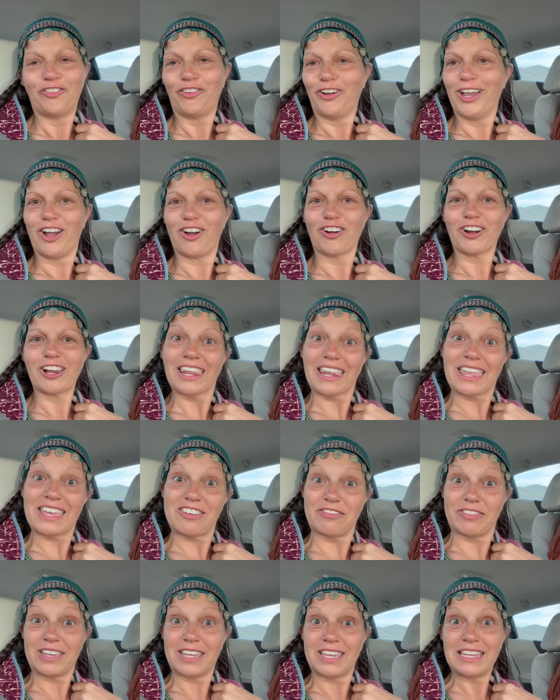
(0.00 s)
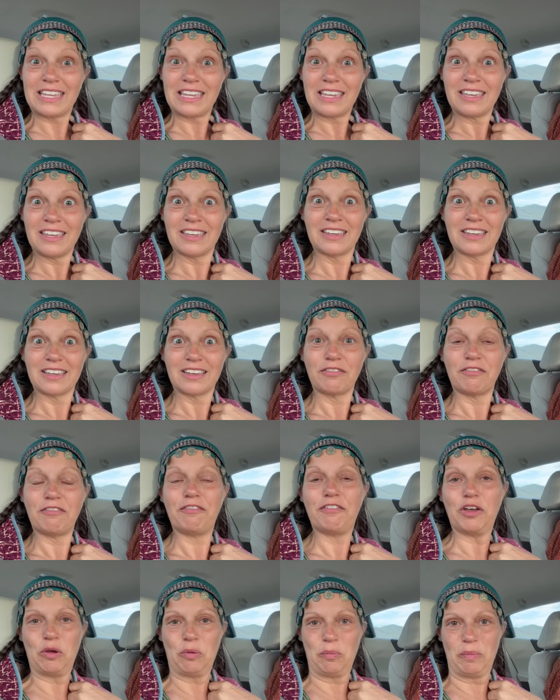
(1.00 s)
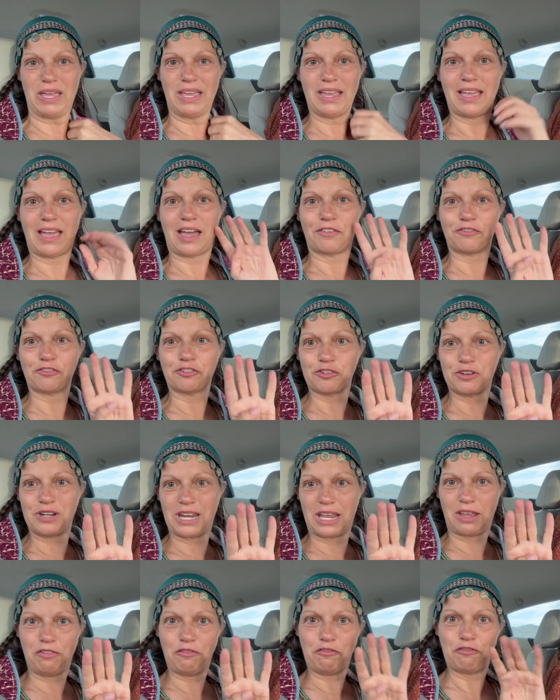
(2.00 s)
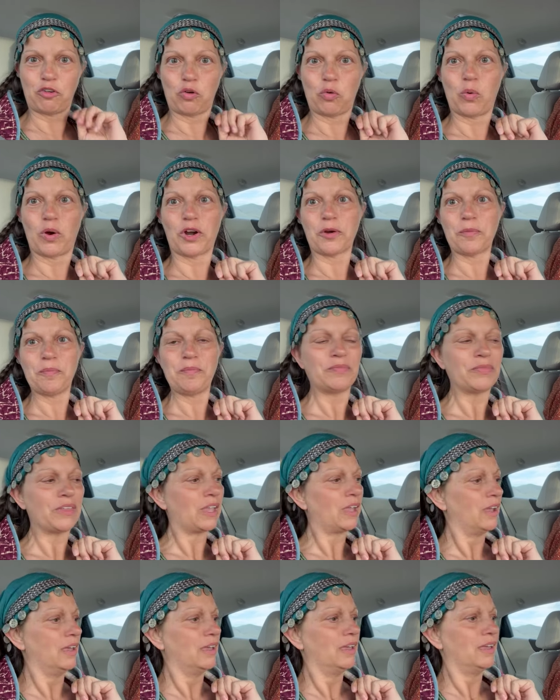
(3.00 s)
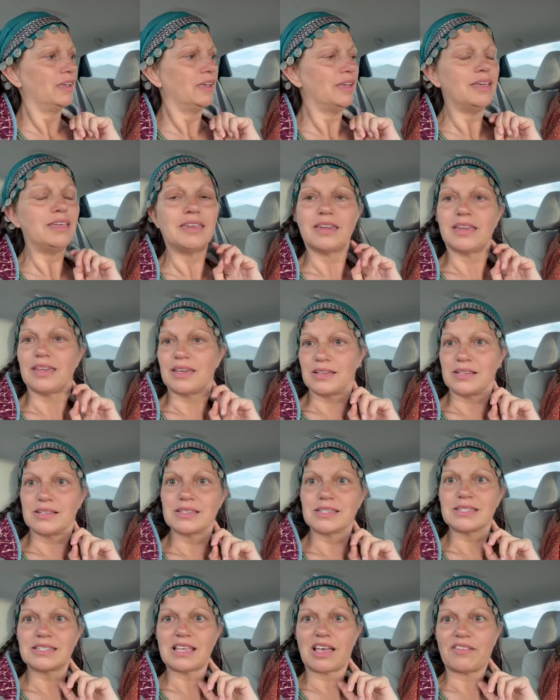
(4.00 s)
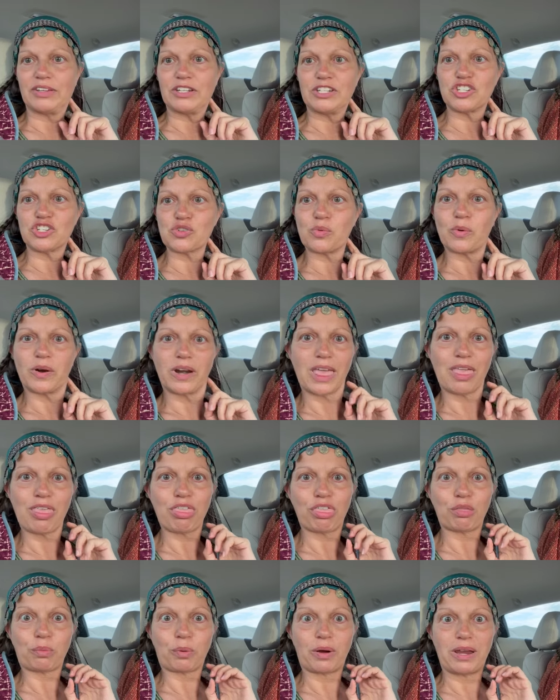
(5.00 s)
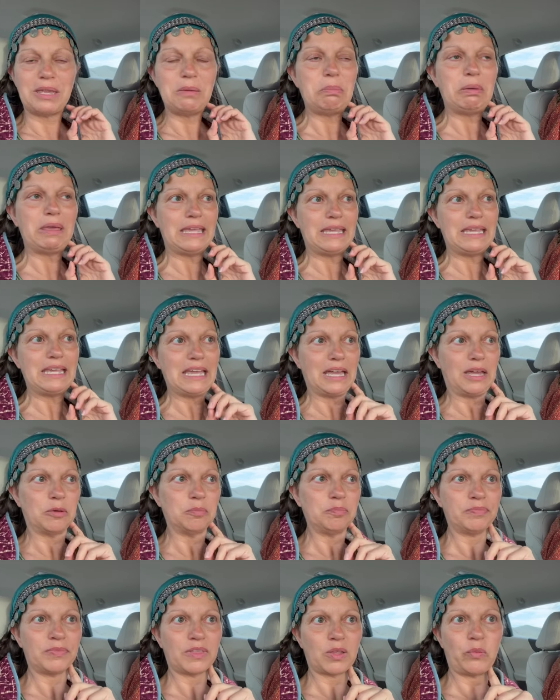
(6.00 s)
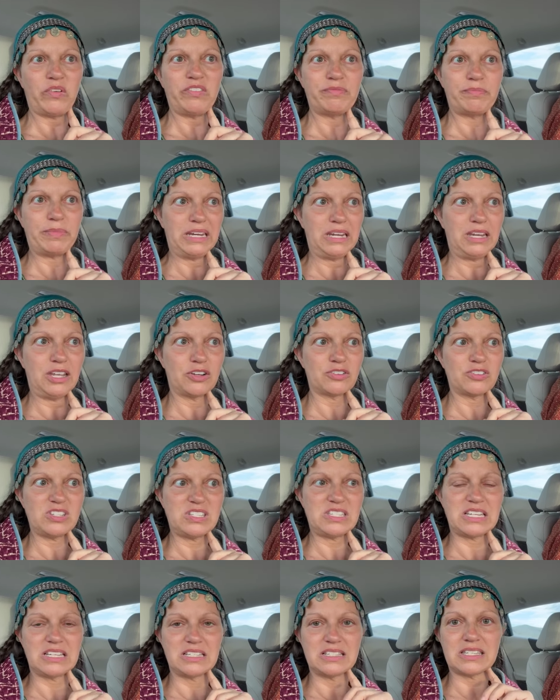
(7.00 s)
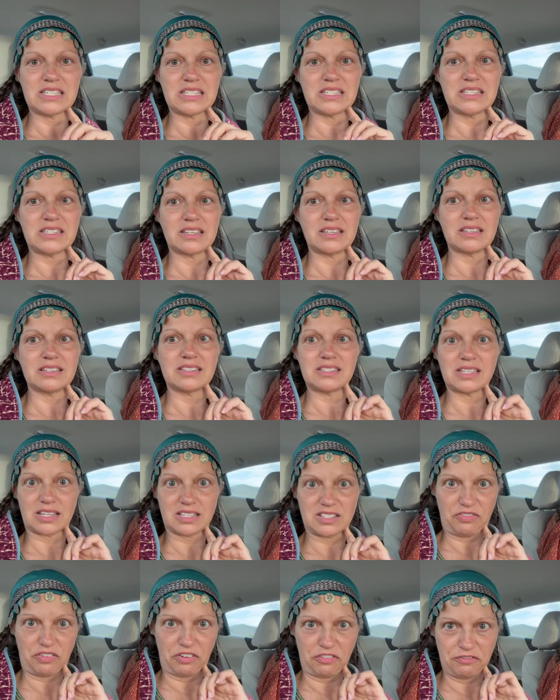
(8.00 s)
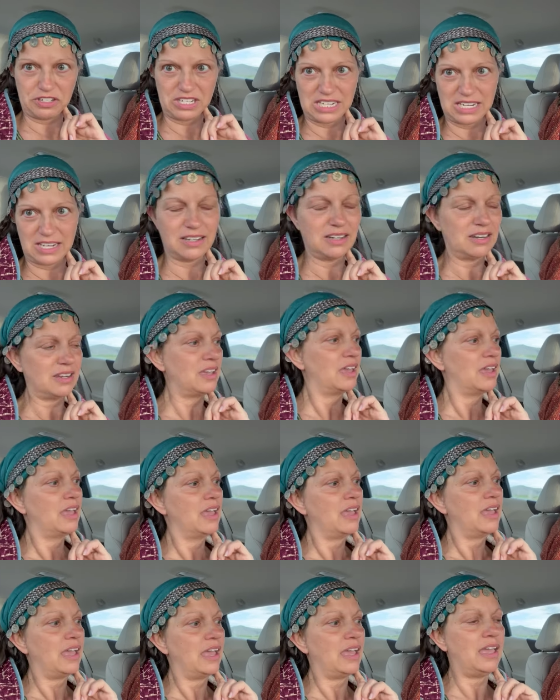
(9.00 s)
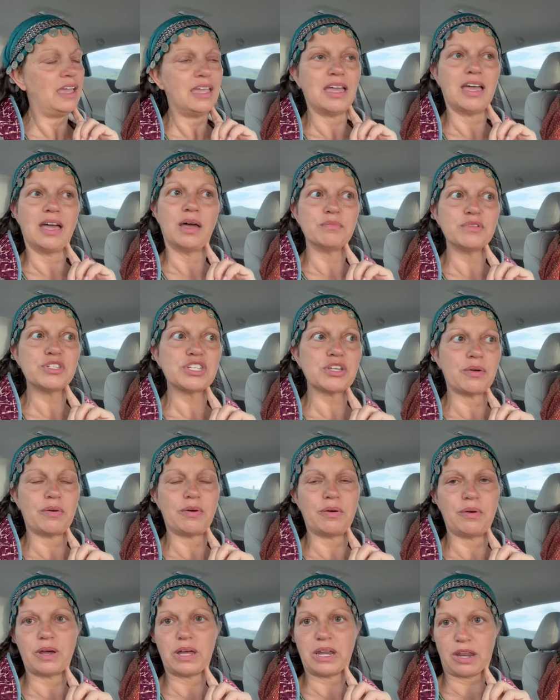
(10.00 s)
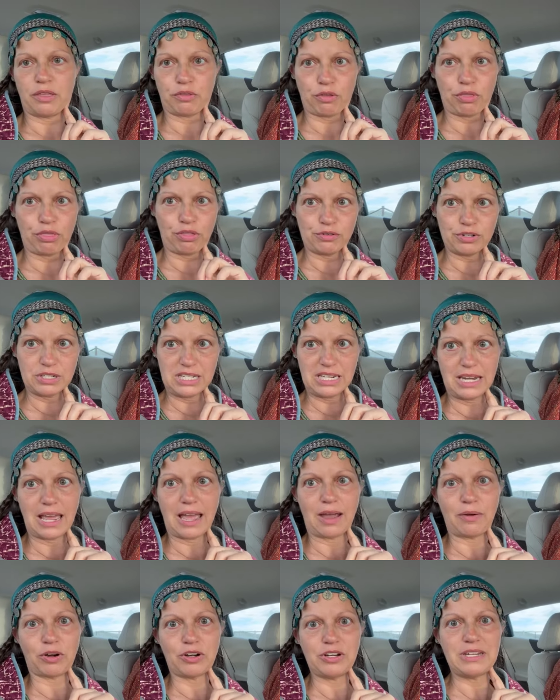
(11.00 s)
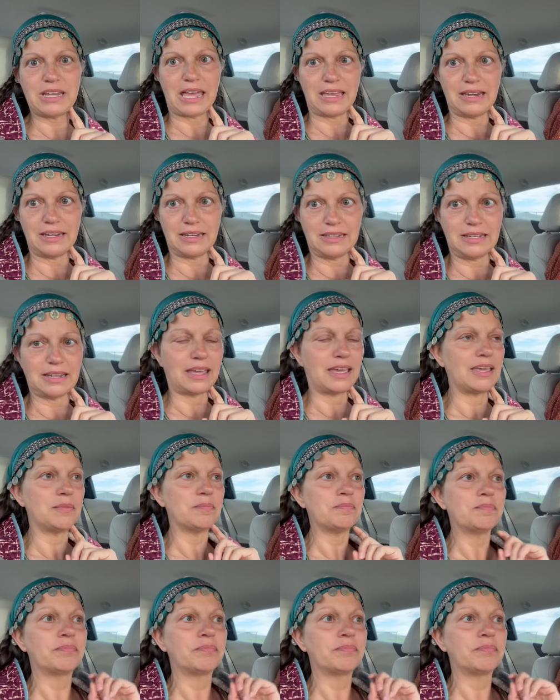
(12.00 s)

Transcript: we are leaving filming after day four. It is 7.23 p.m. We've been here since 6.15 a.m., so another 13-hour day today.